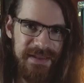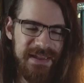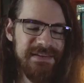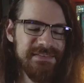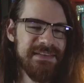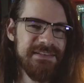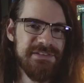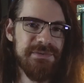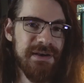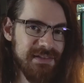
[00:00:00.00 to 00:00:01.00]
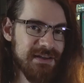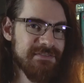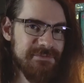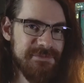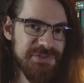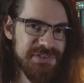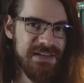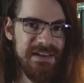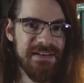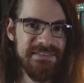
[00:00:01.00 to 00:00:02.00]
can lead to a lot of confusion
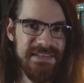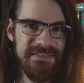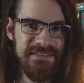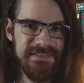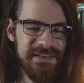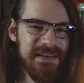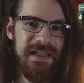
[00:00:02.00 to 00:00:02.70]
and inconsistency.